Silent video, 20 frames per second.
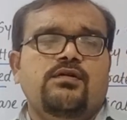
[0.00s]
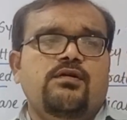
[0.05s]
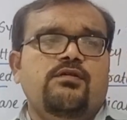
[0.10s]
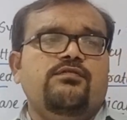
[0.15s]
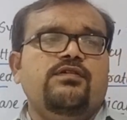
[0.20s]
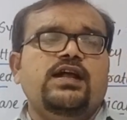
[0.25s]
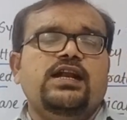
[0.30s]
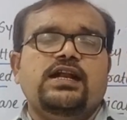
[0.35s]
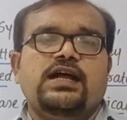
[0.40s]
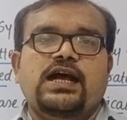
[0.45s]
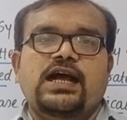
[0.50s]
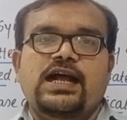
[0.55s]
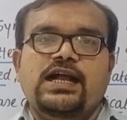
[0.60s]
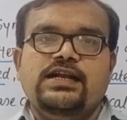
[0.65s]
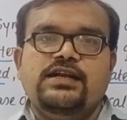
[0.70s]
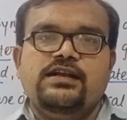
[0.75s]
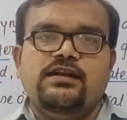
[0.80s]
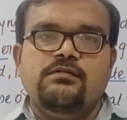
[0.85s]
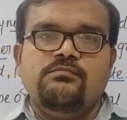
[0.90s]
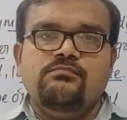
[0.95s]
when
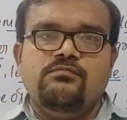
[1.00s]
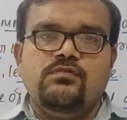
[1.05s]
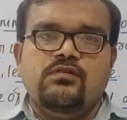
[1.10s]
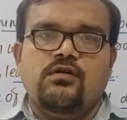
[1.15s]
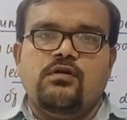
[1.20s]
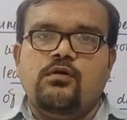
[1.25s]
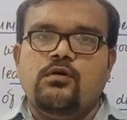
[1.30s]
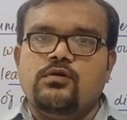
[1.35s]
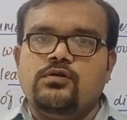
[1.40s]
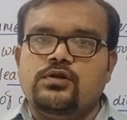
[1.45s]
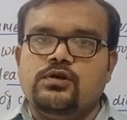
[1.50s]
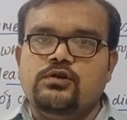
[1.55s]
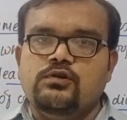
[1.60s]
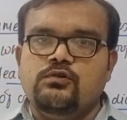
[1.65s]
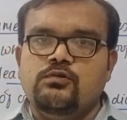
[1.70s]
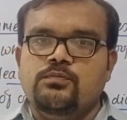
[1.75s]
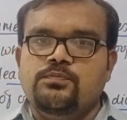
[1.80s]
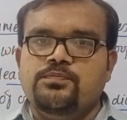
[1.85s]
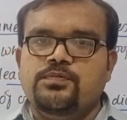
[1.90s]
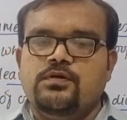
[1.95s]
atom or
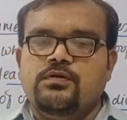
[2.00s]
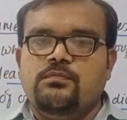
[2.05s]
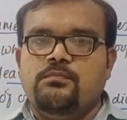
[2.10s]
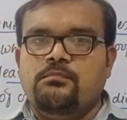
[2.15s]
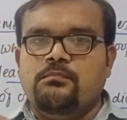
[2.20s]
group